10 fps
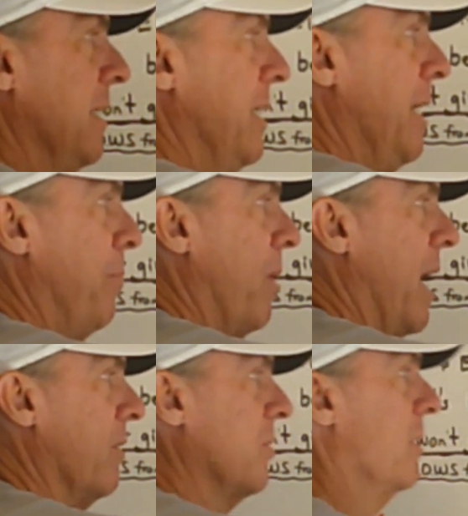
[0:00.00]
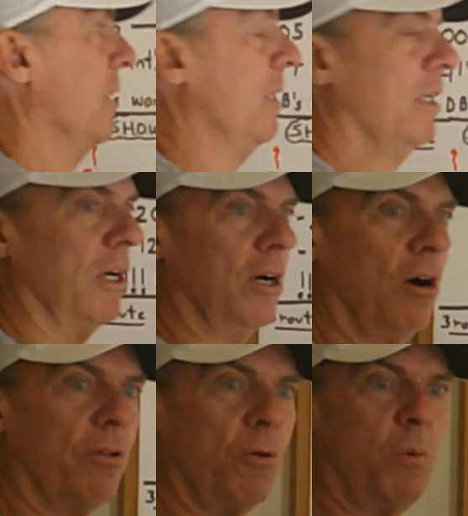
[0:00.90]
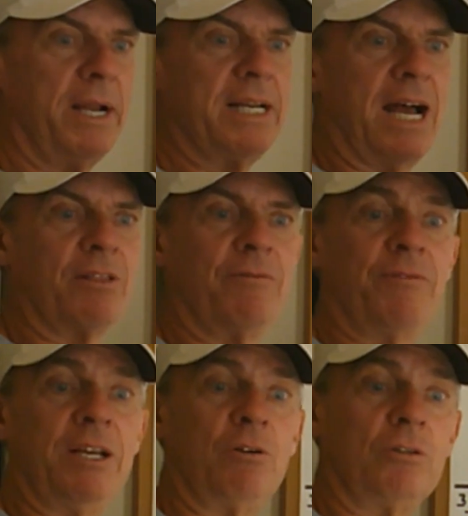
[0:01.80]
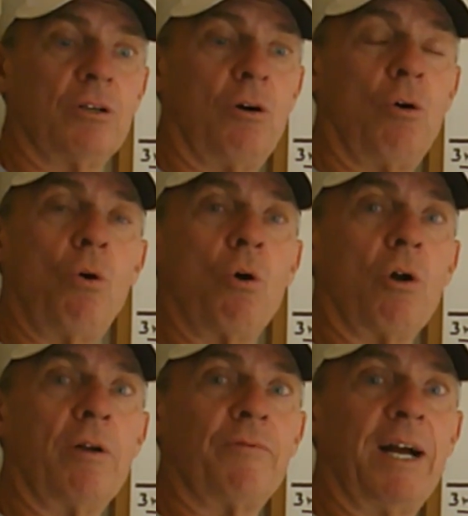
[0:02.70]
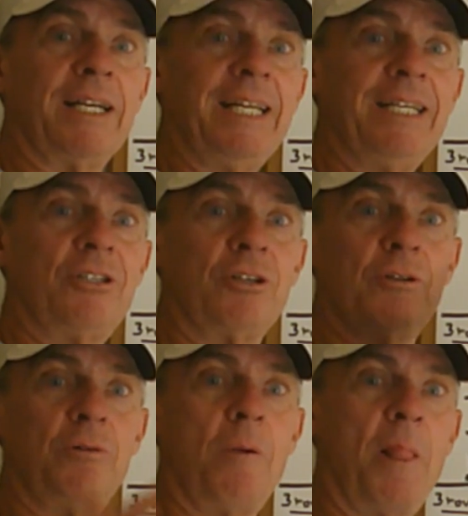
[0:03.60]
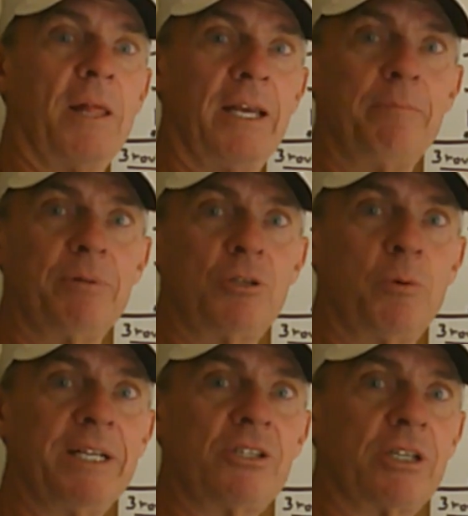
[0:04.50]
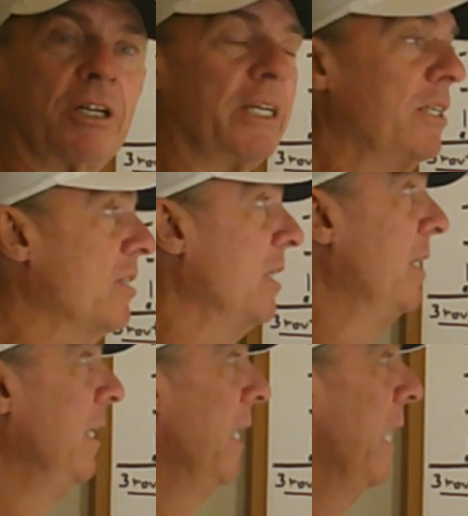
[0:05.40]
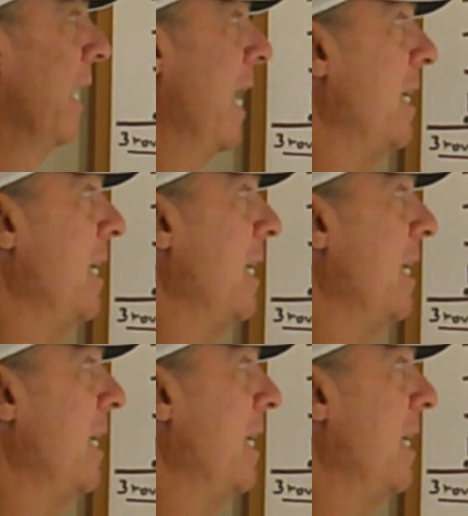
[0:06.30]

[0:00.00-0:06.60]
deep routes on the way down the field, or if I need to, in between series, and I